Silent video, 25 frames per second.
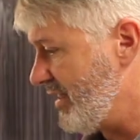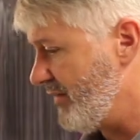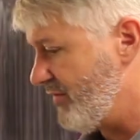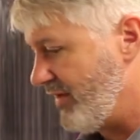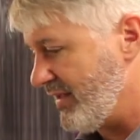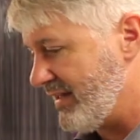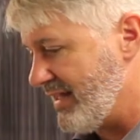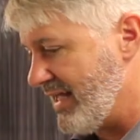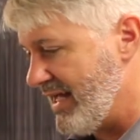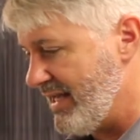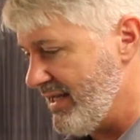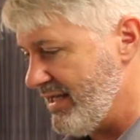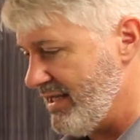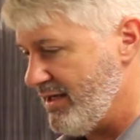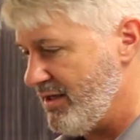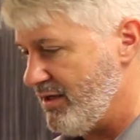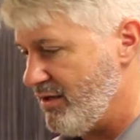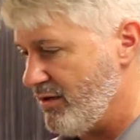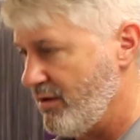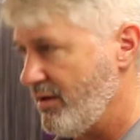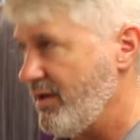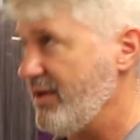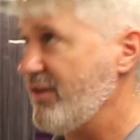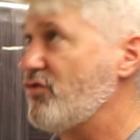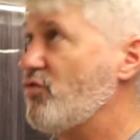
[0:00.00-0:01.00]
and stuff like that in
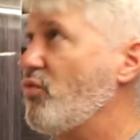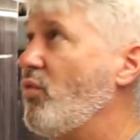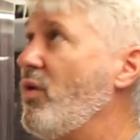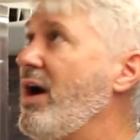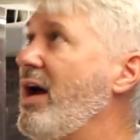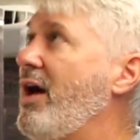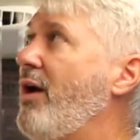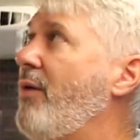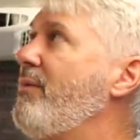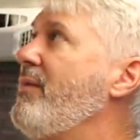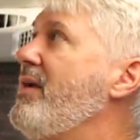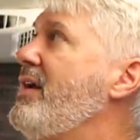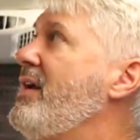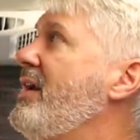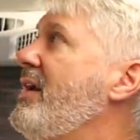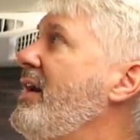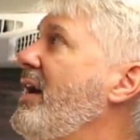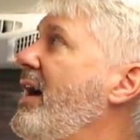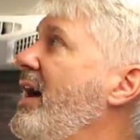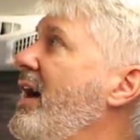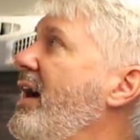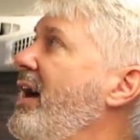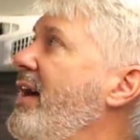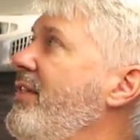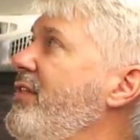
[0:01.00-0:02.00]
here as well.
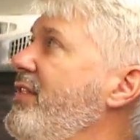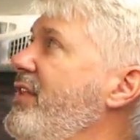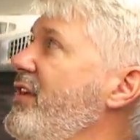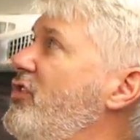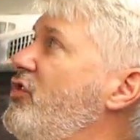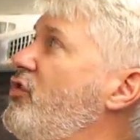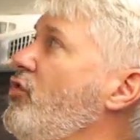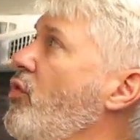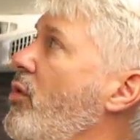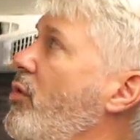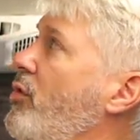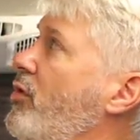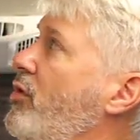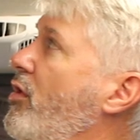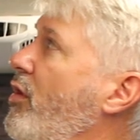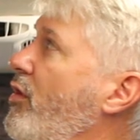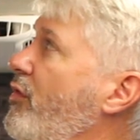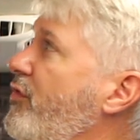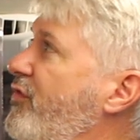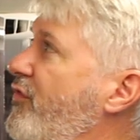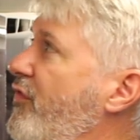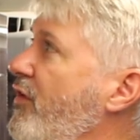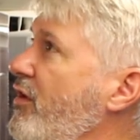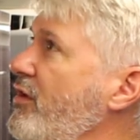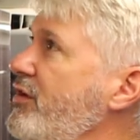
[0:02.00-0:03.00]
This door will
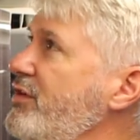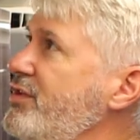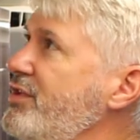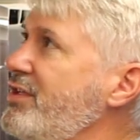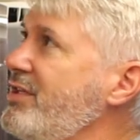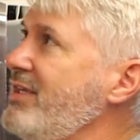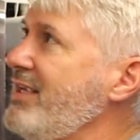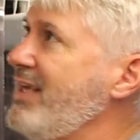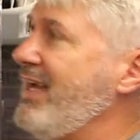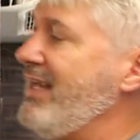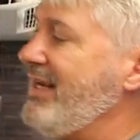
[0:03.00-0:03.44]
close first